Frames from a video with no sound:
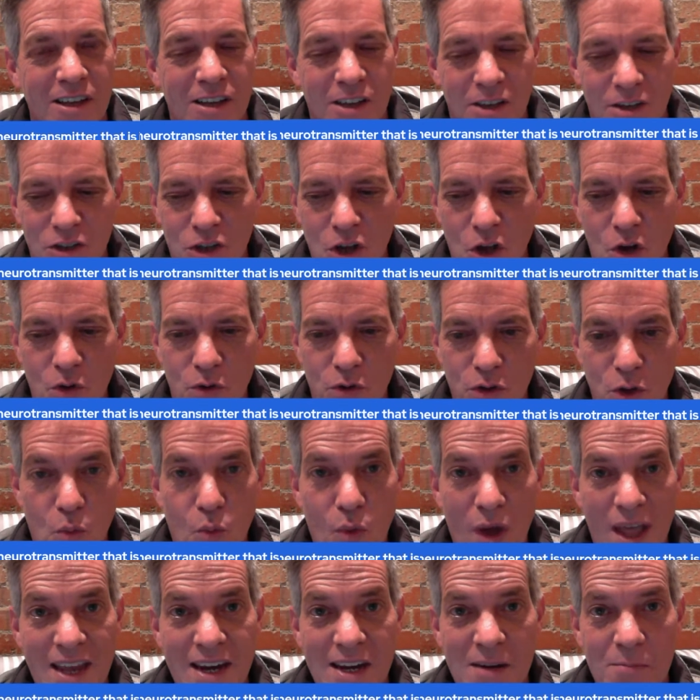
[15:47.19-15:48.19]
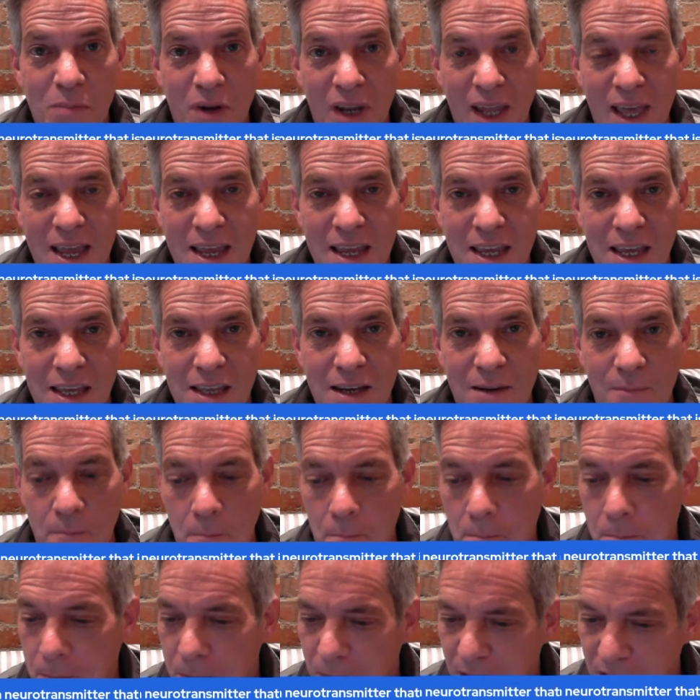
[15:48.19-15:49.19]
So the weighted blanket
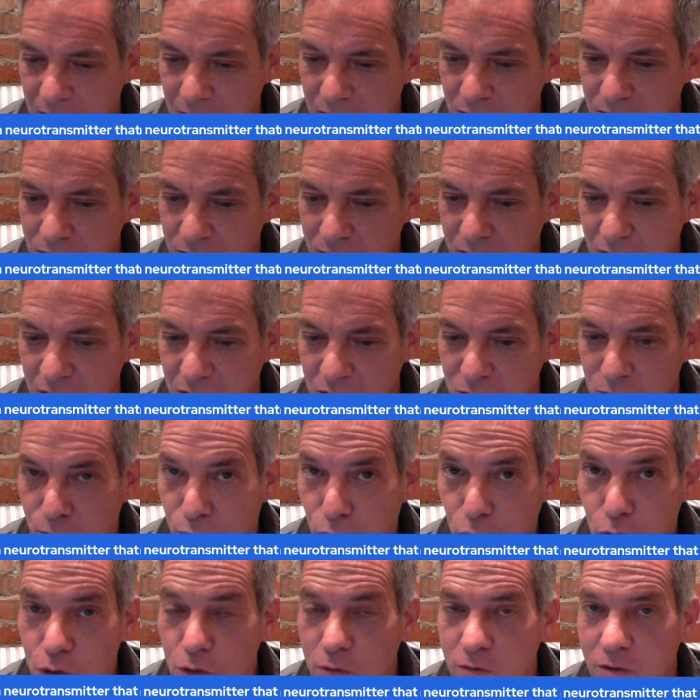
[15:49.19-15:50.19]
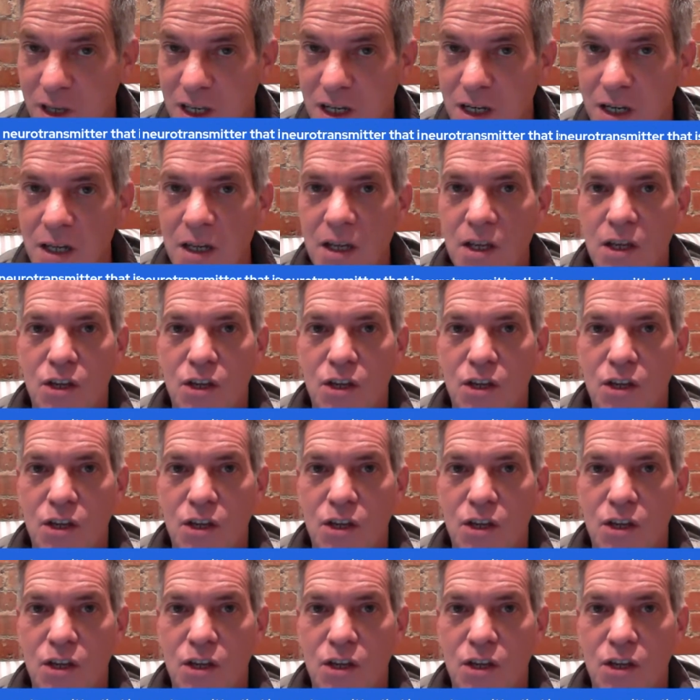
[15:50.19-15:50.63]
is proven